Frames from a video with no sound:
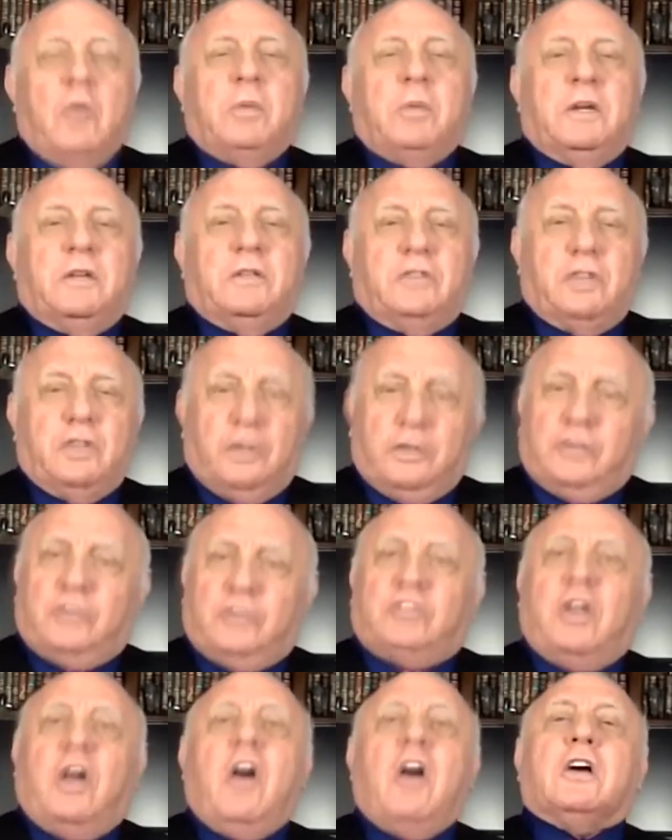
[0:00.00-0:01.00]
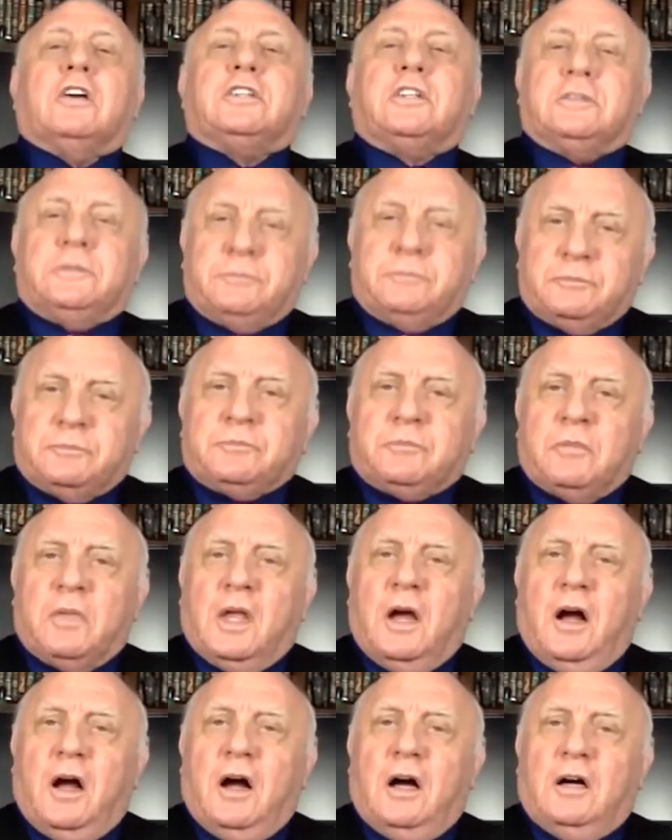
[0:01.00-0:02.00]
but it's a good start.
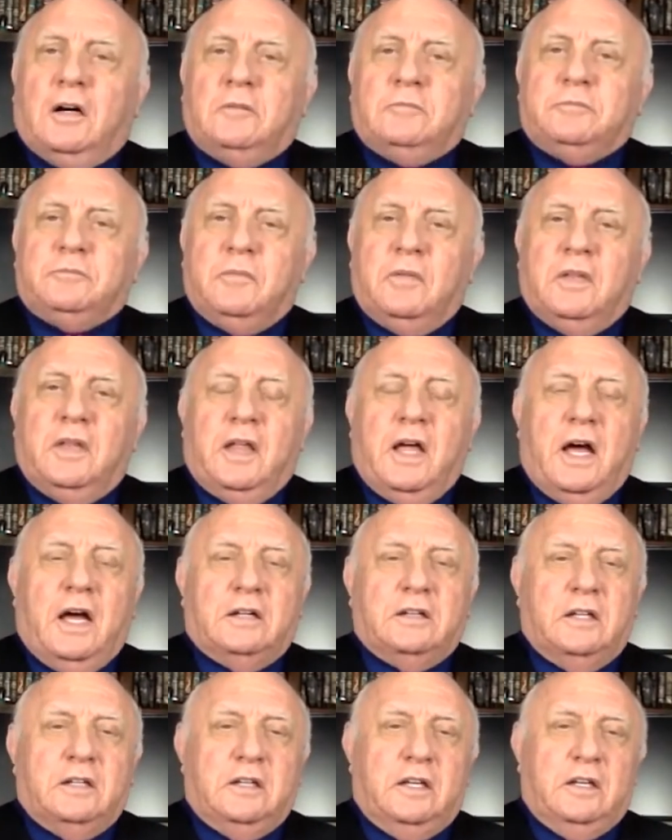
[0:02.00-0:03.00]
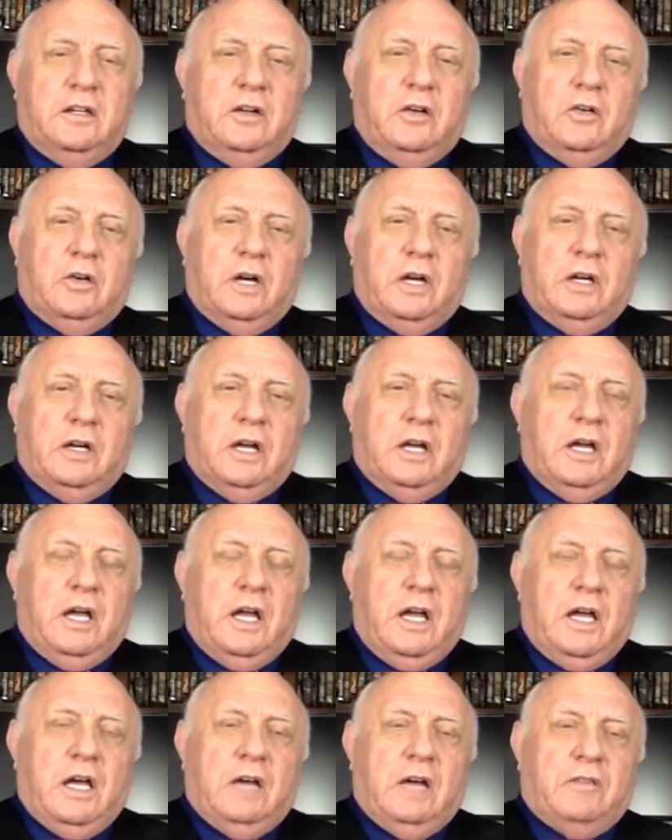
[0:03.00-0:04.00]
That, you know,
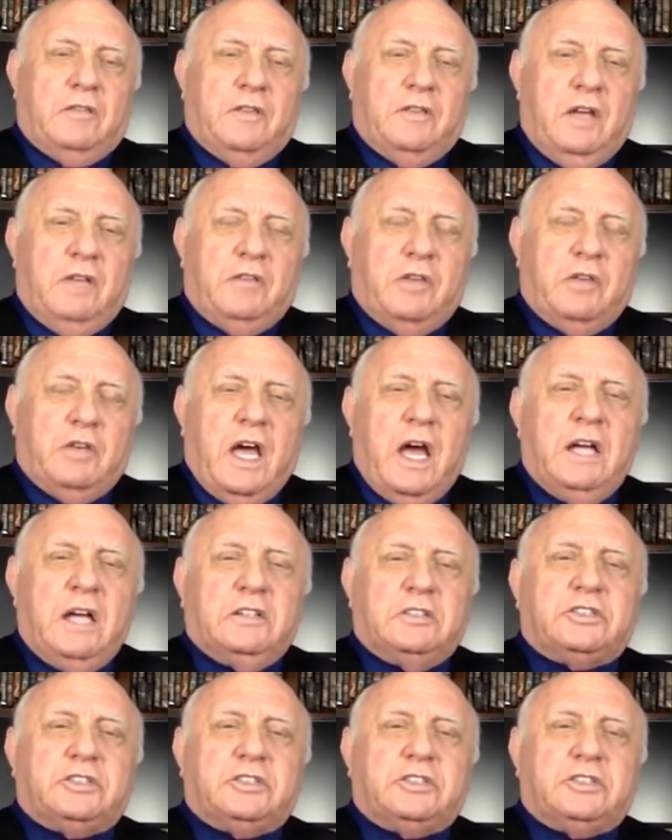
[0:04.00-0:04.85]
if you can't